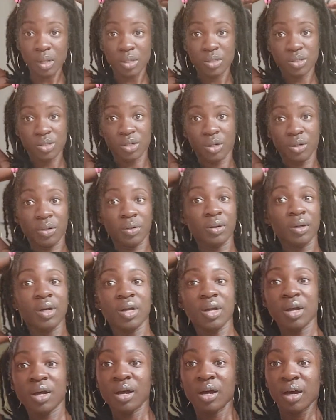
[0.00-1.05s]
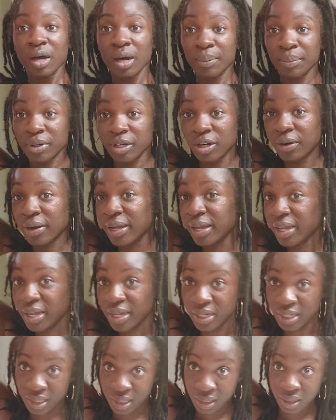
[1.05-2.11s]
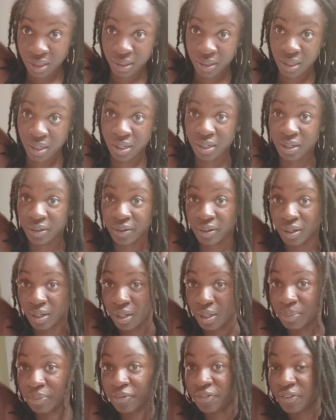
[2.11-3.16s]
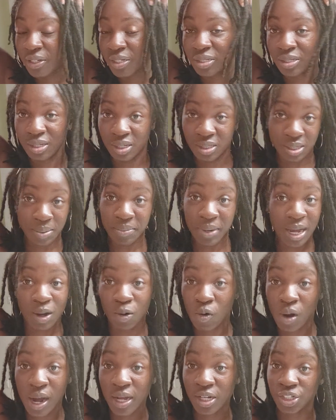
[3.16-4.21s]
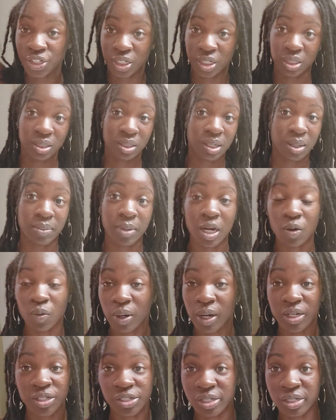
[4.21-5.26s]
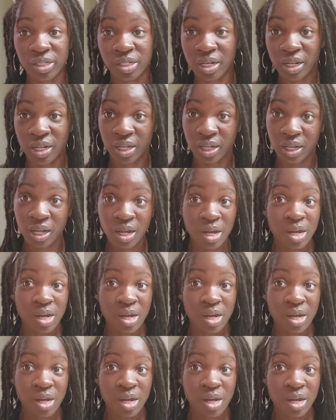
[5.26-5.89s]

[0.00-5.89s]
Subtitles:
So I'm gonna go ahead and fix this. I'm not washing today.